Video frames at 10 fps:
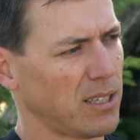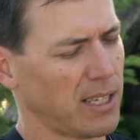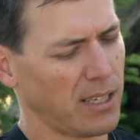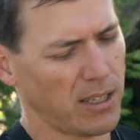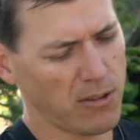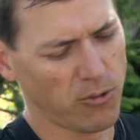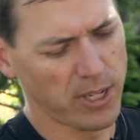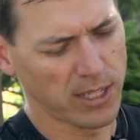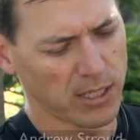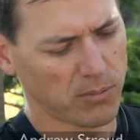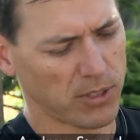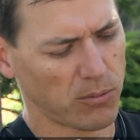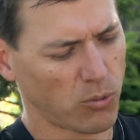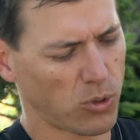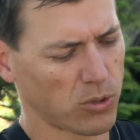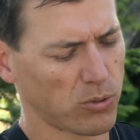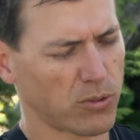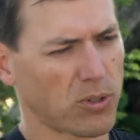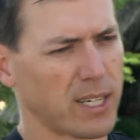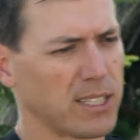if we can help them walk
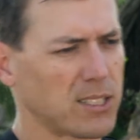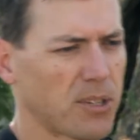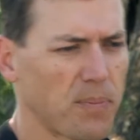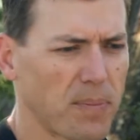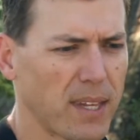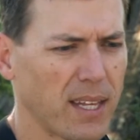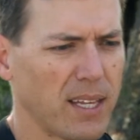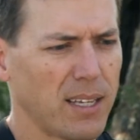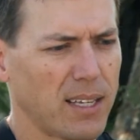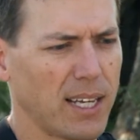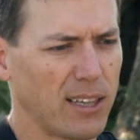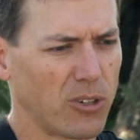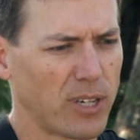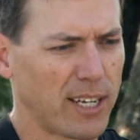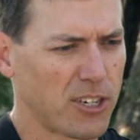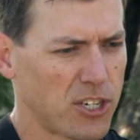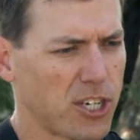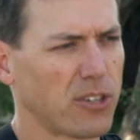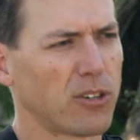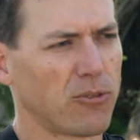with Christ and learn how to
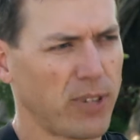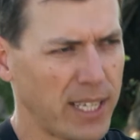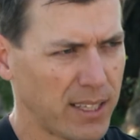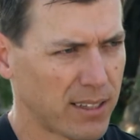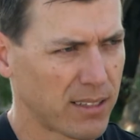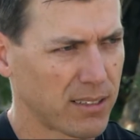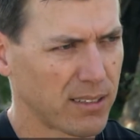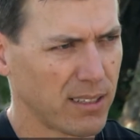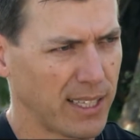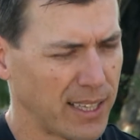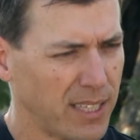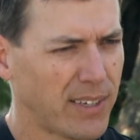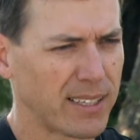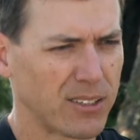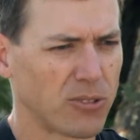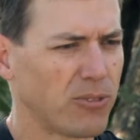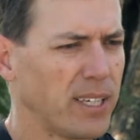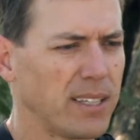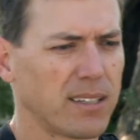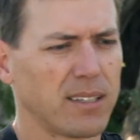share their faith and live out their
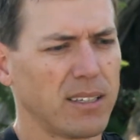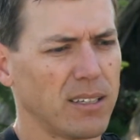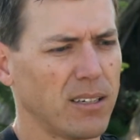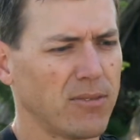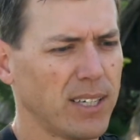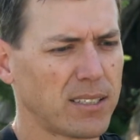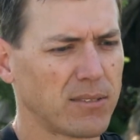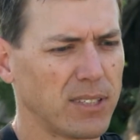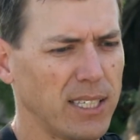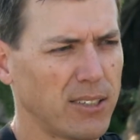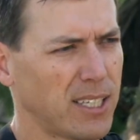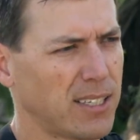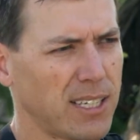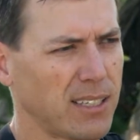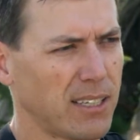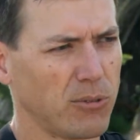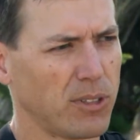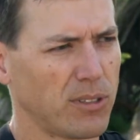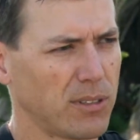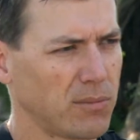faith effectively, they're going to take that
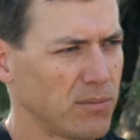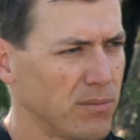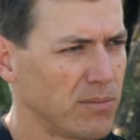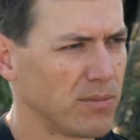with them